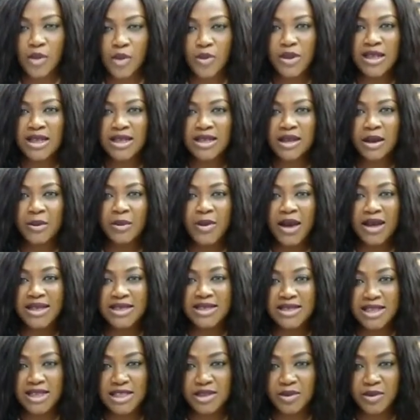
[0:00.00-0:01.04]
And within that
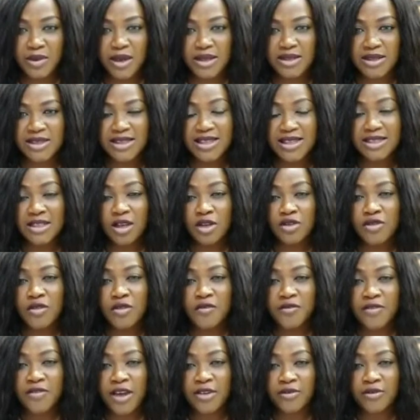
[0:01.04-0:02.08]
back statement,
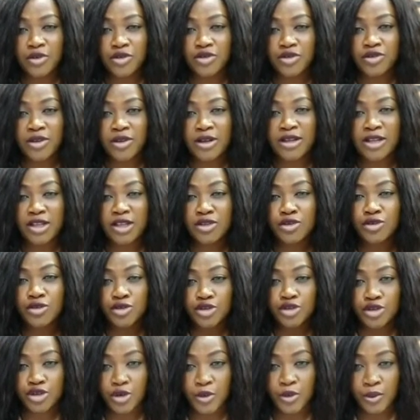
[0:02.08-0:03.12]
6,500
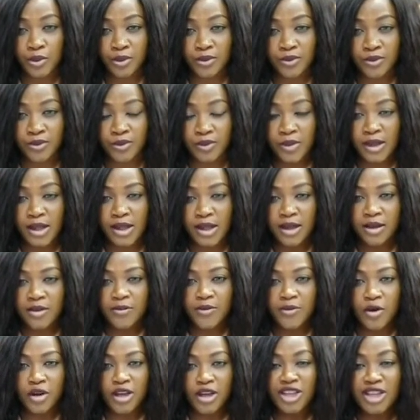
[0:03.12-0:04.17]
needs to show
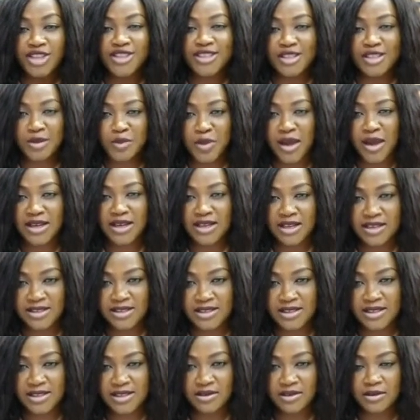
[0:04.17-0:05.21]
for each
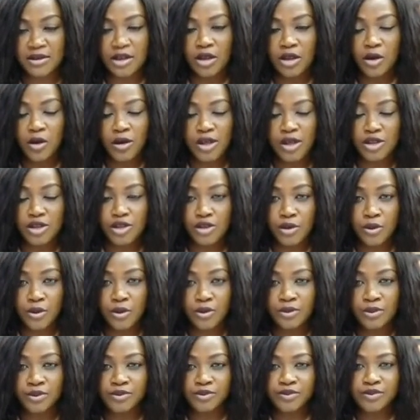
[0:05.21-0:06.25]
dependent. Okay,
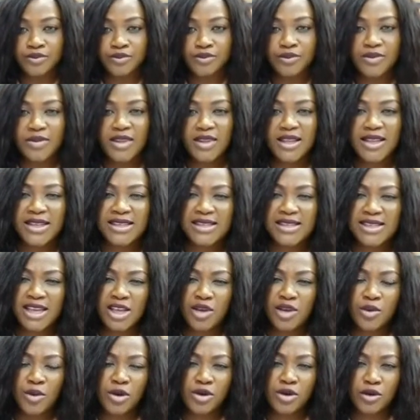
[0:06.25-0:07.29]
so
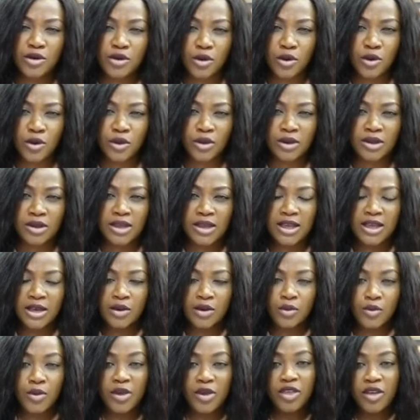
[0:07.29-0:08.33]
say you want to go
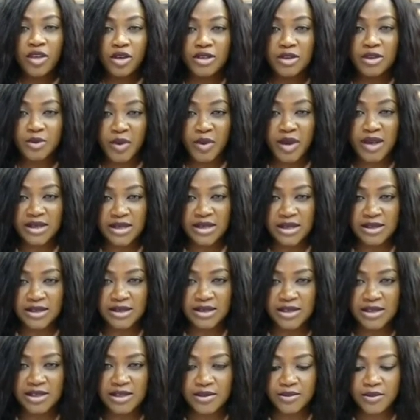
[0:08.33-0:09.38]
with your
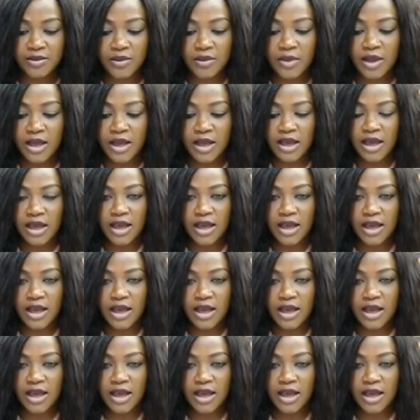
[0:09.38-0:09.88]
dependents.